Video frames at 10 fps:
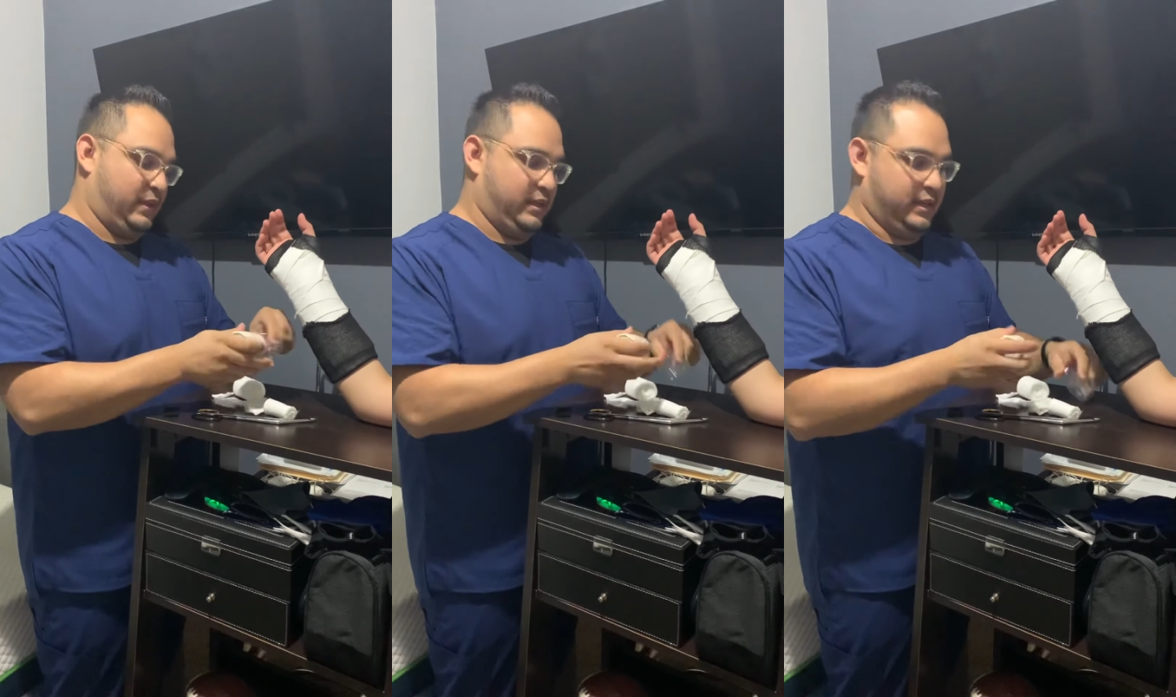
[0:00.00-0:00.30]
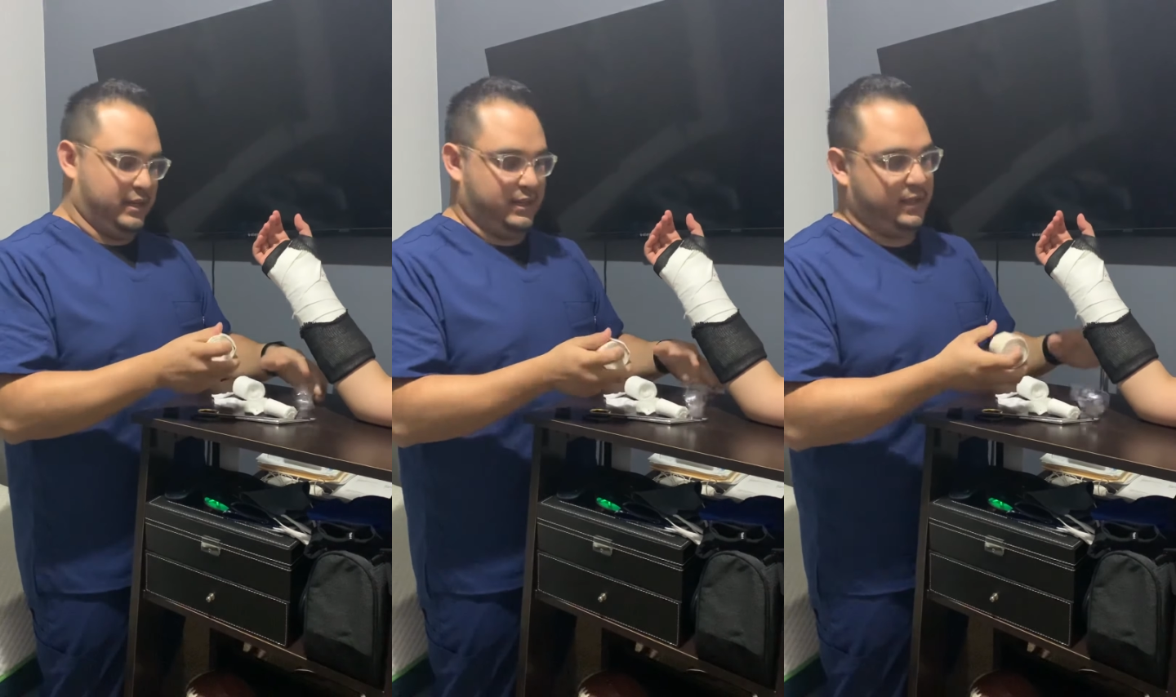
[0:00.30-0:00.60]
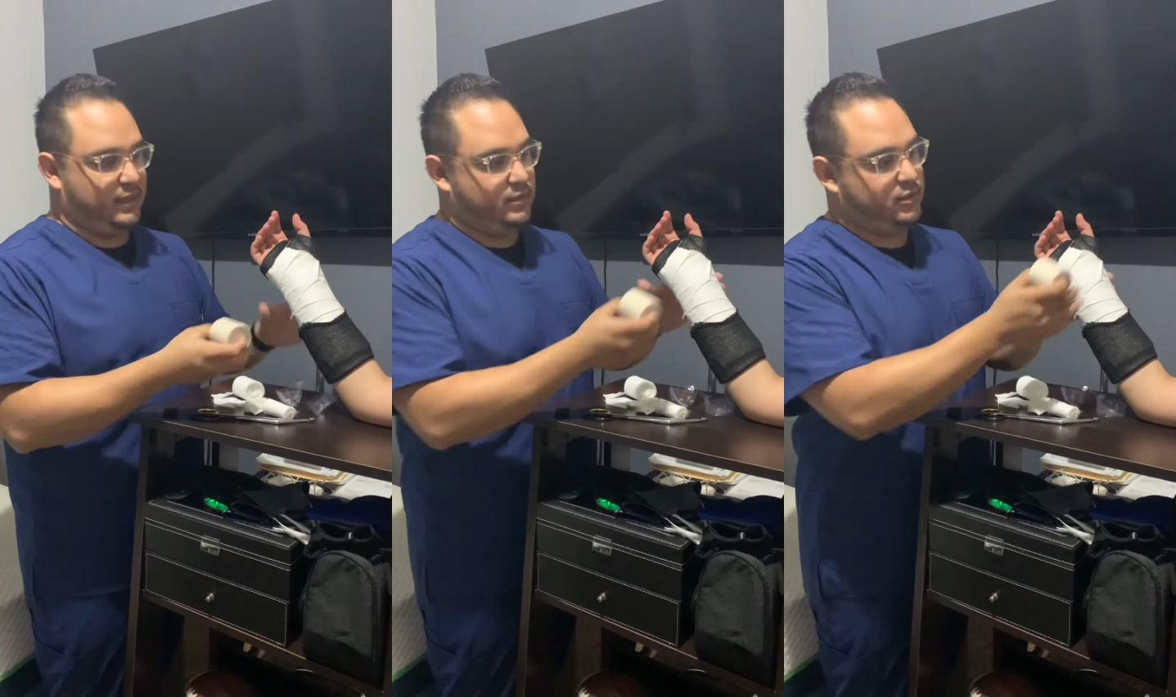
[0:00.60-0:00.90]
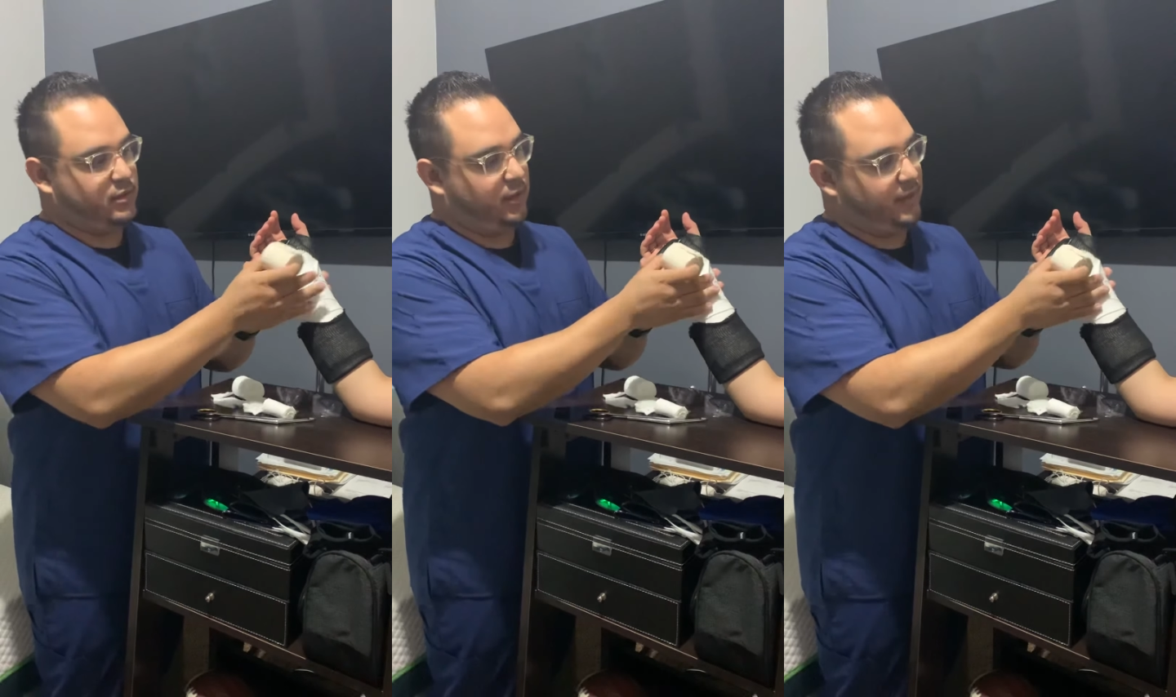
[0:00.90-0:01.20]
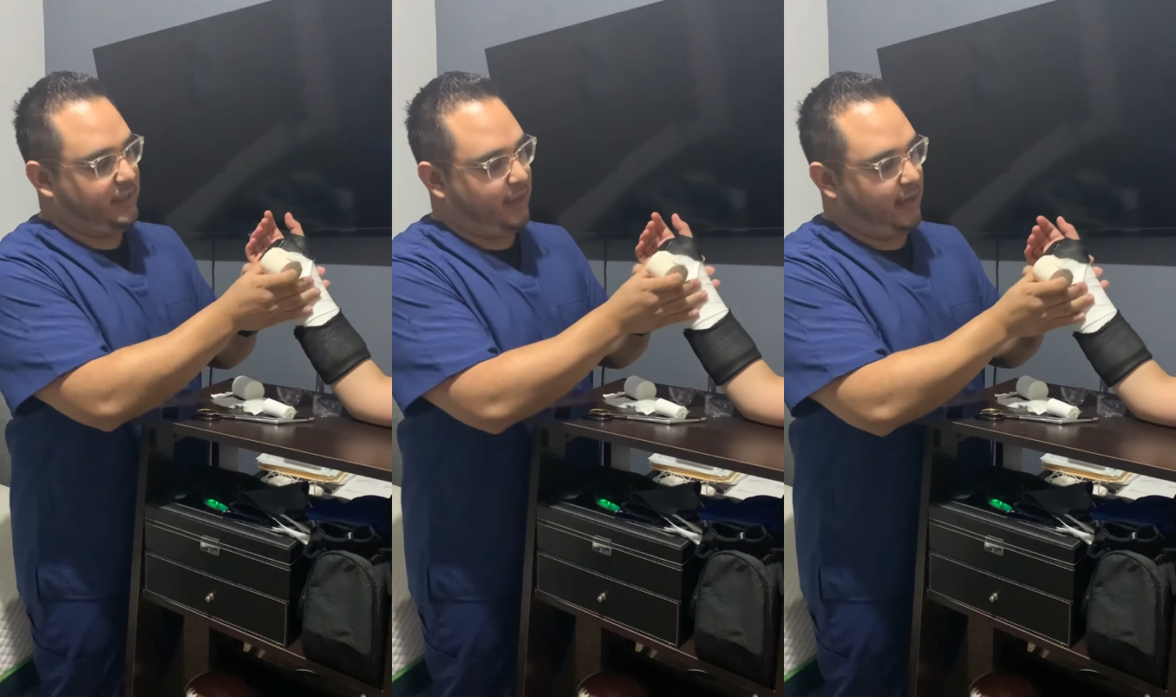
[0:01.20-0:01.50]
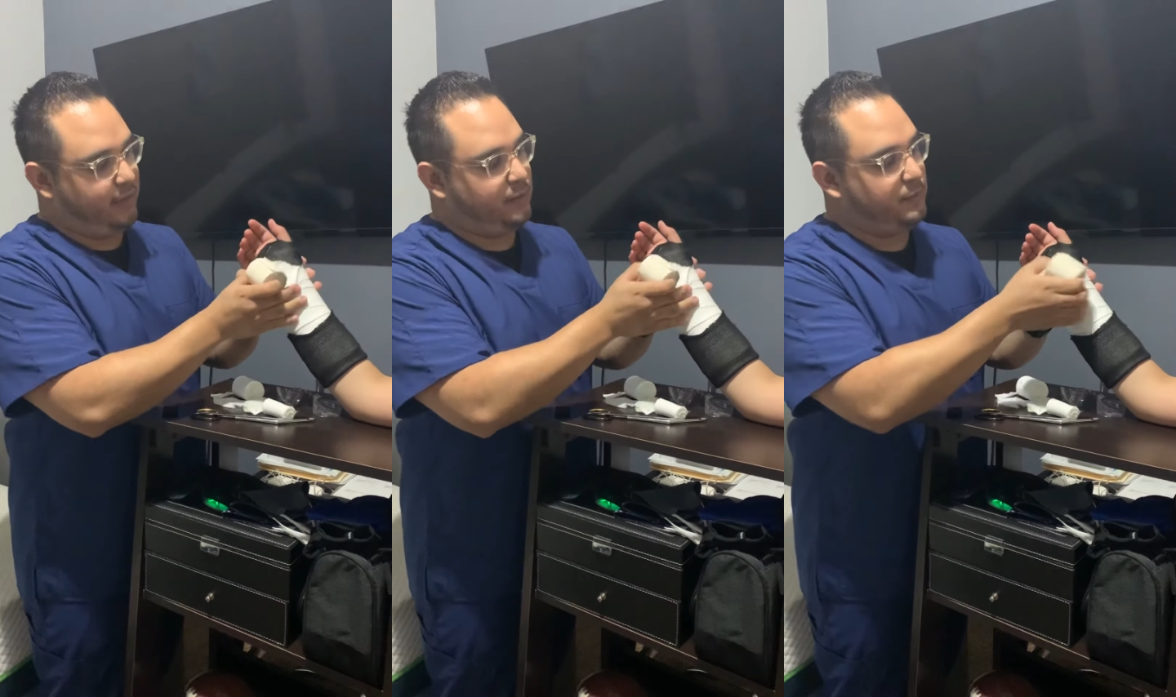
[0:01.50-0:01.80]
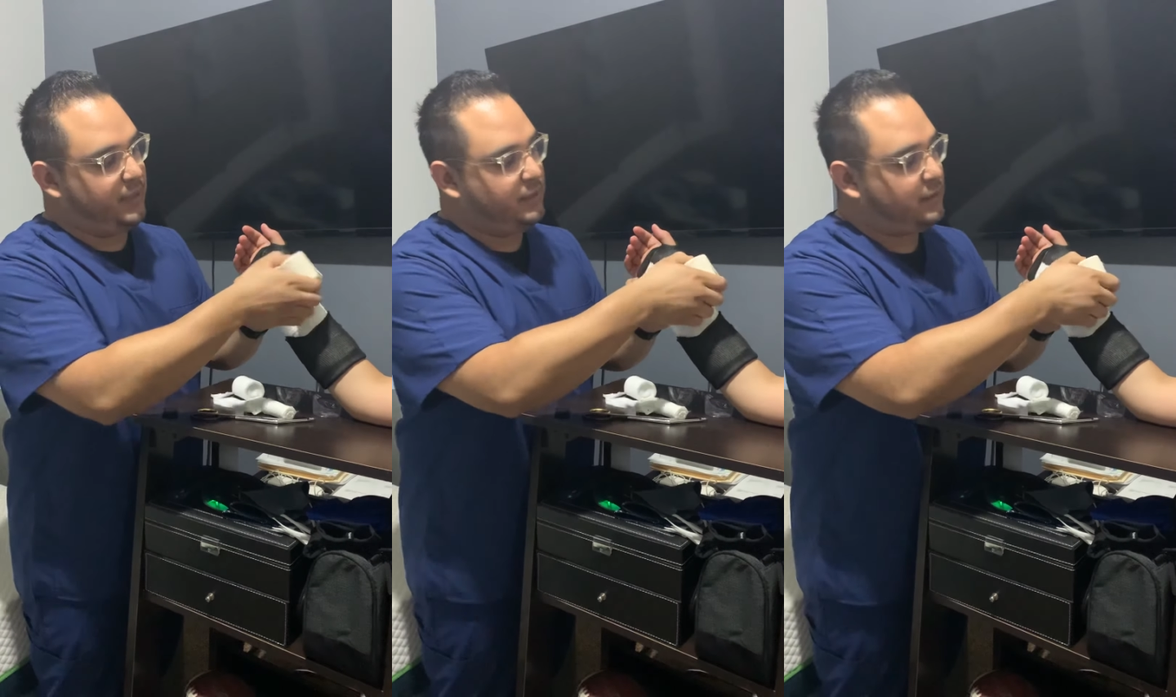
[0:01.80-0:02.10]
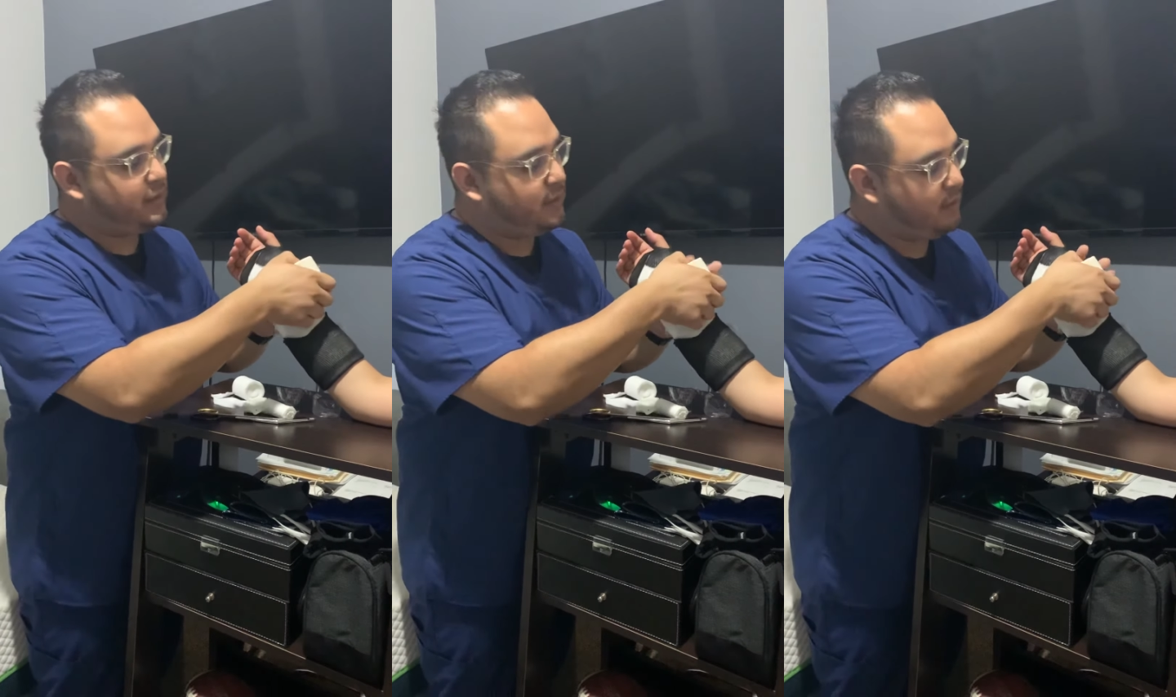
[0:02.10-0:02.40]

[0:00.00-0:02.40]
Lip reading: And again, starting at the wrist,